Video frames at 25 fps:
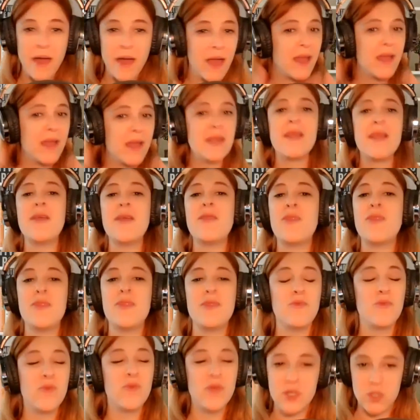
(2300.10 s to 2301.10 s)
any
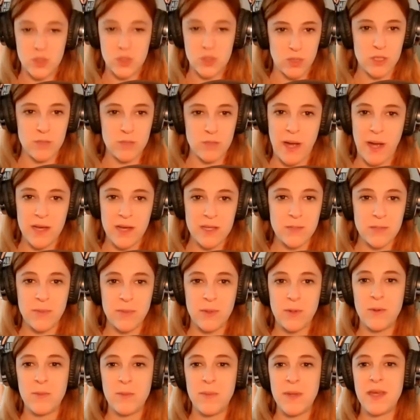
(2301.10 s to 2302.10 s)
resource
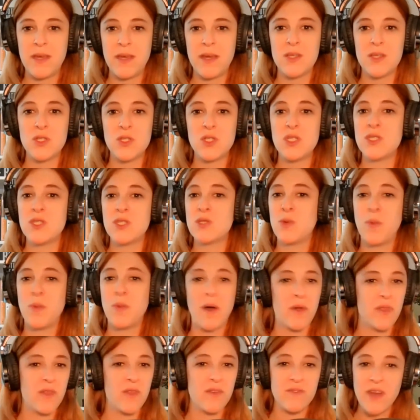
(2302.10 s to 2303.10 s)
possible because she's a
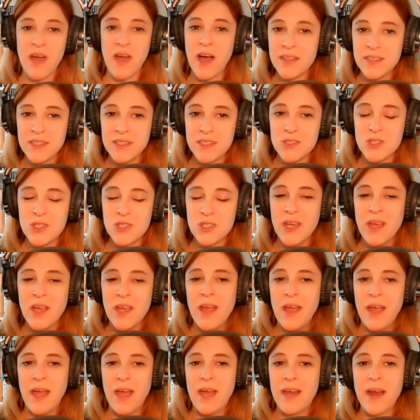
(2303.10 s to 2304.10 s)
wealth of knowledge.
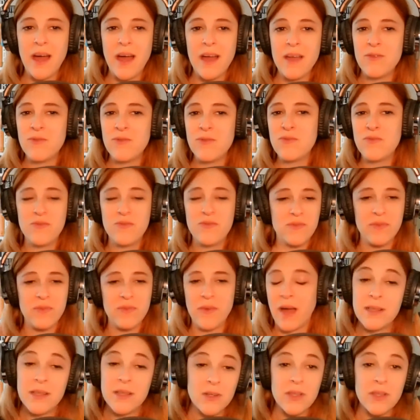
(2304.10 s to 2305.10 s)
And I've
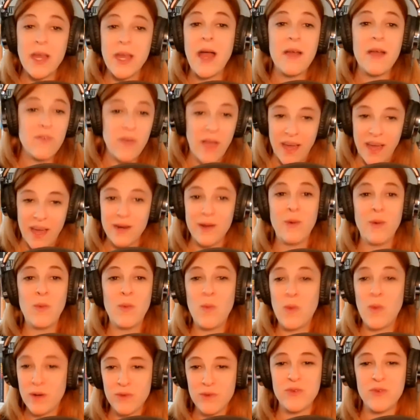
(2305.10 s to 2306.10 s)
had a
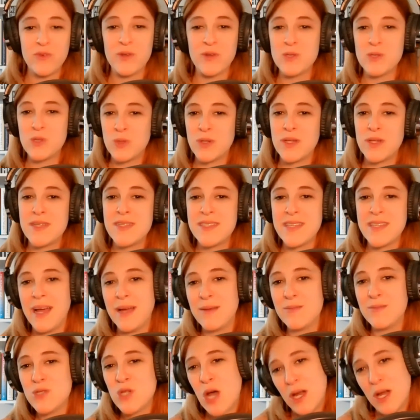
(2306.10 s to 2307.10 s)
wonderful, joyous
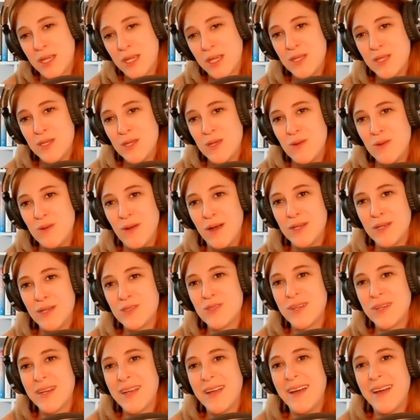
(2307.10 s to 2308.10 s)
time talking to you,
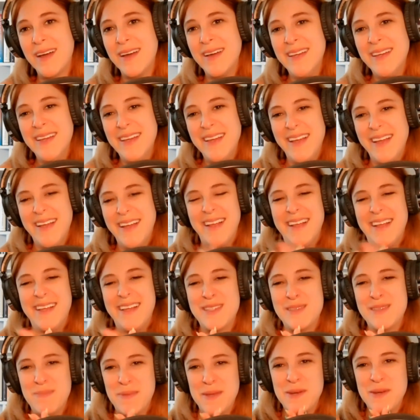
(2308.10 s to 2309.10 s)
Adria.
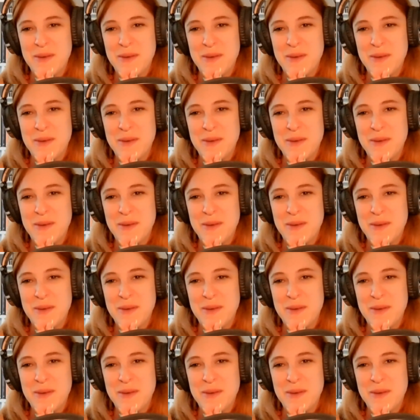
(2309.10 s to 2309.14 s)
It's been